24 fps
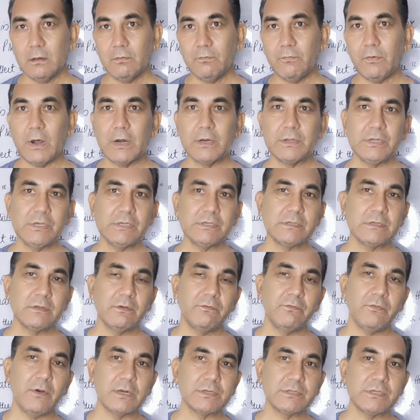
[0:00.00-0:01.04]

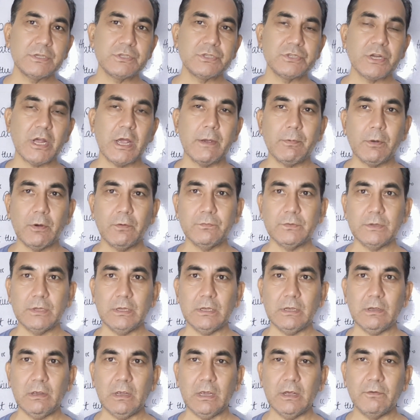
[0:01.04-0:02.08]
For such type of
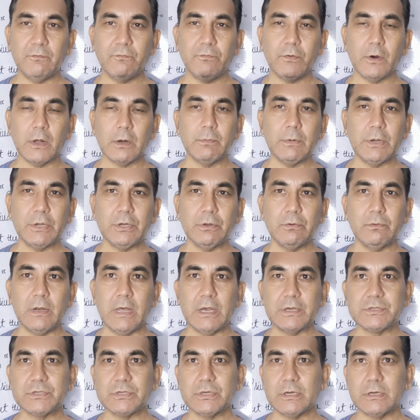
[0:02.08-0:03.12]
the informative
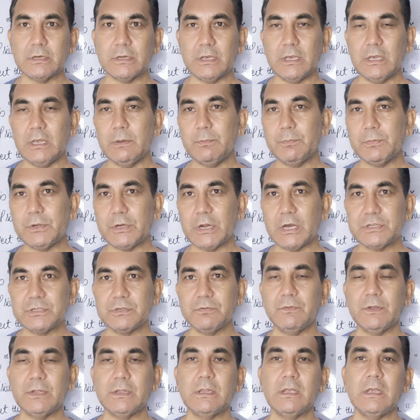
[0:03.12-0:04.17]
lecture, keep touch
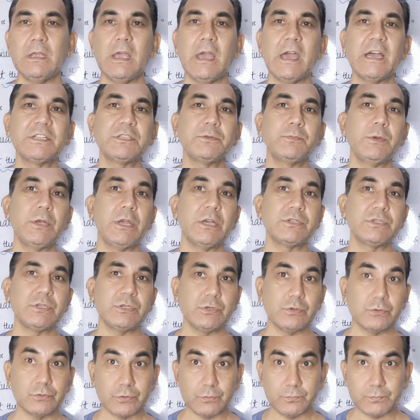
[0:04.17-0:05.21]
with the HPH
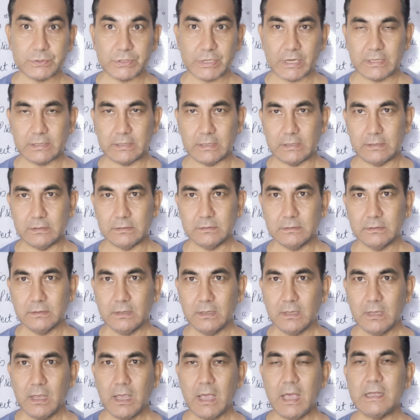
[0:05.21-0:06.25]
YouTube channel
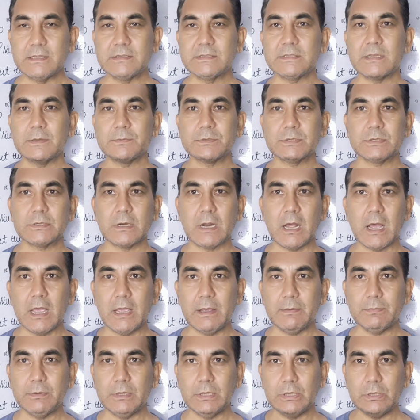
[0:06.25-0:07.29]
and
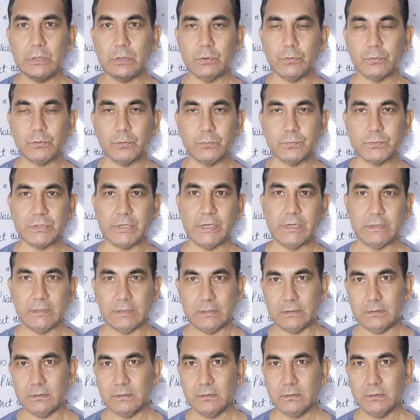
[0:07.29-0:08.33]
subscribe the YouTube channel.